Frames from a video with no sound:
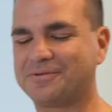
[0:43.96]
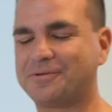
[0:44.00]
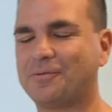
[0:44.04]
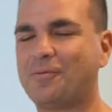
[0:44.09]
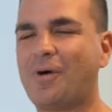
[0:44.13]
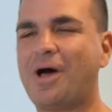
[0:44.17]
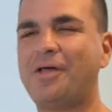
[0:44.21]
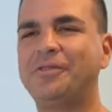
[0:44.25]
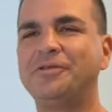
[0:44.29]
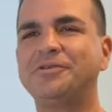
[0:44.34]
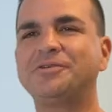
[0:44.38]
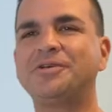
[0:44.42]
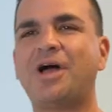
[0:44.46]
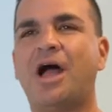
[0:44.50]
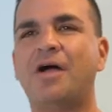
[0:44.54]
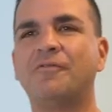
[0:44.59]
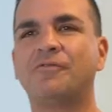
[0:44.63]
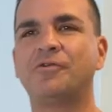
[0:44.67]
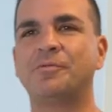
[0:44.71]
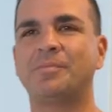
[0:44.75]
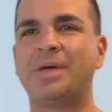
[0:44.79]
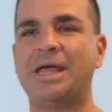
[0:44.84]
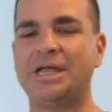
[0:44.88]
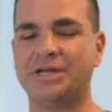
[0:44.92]
So while this
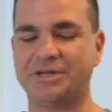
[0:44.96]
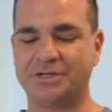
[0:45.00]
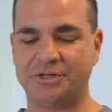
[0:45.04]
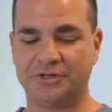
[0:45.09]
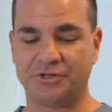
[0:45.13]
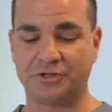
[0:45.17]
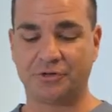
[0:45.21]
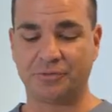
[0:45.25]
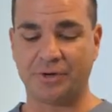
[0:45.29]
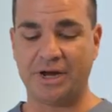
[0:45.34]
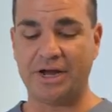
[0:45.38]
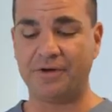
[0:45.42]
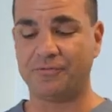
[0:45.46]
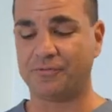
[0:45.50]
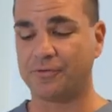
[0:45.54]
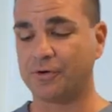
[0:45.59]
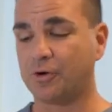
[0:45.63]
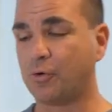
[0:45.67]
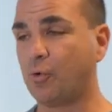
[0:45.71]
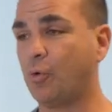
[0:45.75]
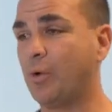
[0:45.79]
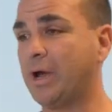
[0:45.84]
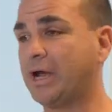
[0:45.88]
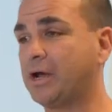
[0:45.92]
conformation is great
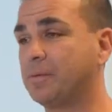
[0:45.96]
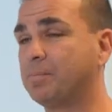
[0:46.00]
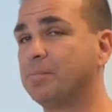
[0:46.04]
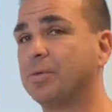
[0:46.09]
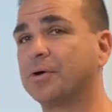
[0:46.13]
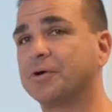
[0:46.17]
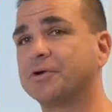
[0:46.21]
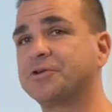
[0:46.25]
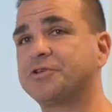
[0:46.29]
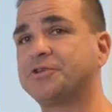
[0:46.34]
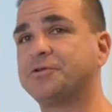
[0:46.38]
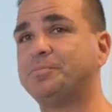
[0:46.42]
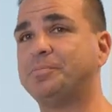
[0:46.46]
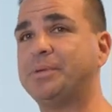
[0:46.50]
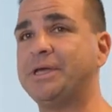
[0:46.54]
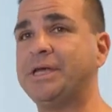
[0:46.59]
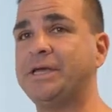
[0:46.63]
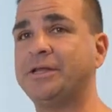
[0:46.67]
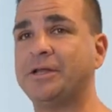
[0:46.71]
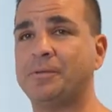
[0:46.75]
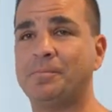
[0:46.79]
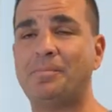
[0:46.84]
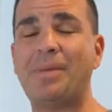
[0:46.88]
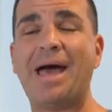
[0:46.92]
for quick burst
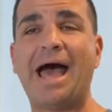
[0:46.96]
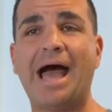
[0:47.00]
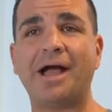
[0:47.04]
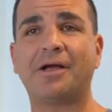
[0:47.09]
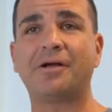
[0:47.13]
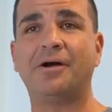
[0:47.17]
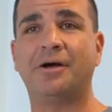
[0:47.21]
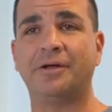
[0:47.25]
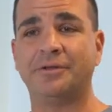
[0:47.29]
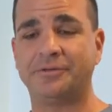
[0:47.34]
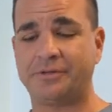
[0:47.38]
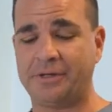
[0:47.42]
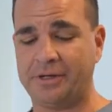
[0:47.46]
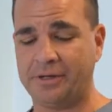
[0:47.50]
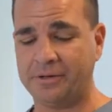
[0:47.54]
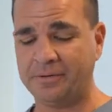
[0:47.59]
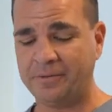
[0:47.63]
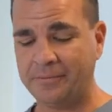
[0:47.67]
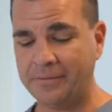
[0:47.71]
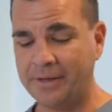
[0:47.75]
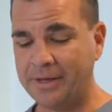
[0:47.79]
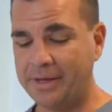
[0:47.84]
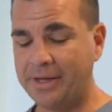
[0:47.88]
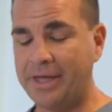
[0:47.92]
speed and pack
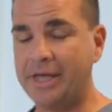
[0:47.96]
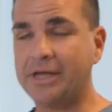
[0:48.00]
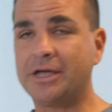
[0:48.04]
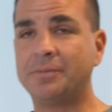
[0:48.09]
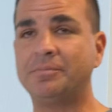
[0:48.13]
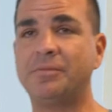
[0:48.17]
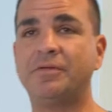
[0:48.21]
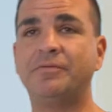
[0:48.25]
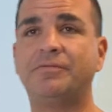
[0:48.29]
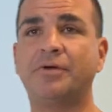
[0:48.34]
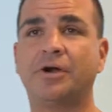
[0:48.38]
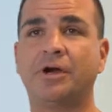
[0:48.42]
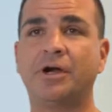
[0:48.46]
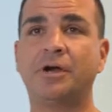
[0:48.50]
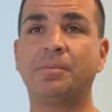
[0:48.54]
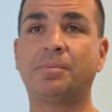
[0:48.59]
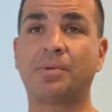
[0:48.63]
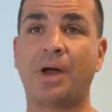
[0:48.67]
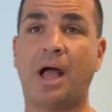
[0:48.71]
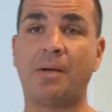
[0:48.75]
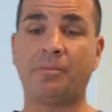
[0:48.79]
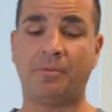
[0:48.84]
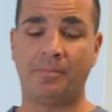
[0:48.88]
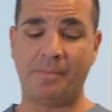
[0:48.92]
hunting, it can be very
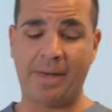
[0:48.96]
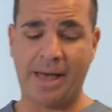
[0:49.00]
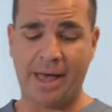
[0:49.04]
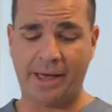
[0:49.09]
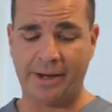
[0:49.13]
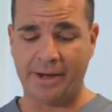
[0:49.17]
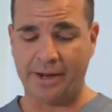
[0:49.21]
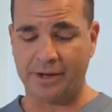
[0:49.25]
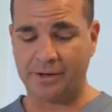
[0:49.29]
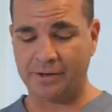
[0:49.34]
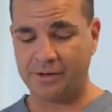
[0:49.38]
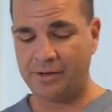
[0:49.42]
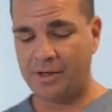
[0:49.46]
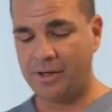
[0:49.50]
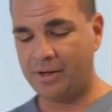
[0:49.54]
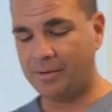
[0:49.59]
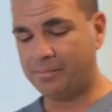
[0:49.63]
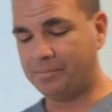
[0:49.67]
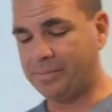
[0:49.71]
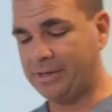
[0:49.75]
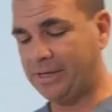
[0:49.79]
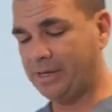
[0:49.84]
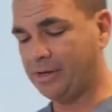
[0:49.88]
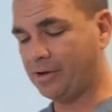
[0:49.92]
problematic
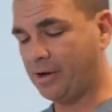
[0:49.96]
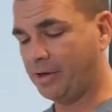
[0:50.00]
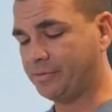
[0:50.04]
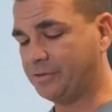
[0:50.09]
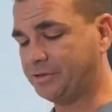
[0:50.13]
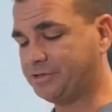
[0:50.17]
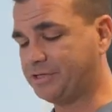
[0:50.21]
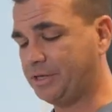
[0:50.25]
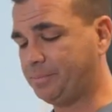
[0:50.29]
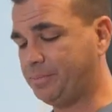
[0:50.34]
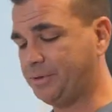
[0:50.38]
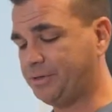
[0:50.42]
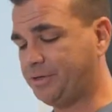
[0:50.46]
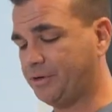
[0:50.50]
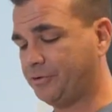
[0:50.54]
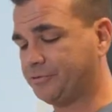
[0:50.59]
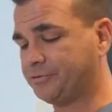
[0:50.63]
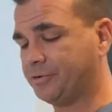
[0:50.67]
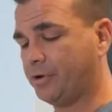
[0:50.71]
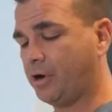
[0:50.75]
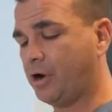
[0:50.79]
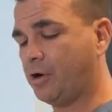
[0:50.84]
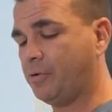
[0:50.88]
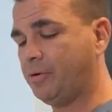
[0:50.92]
being on the tippy toes and